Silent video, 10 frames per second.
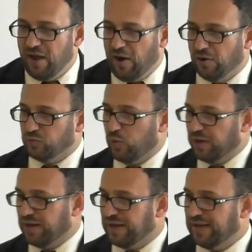hard
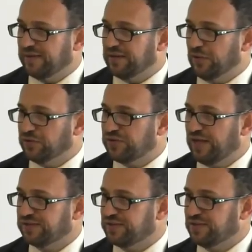work in getting those
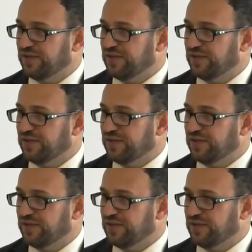tests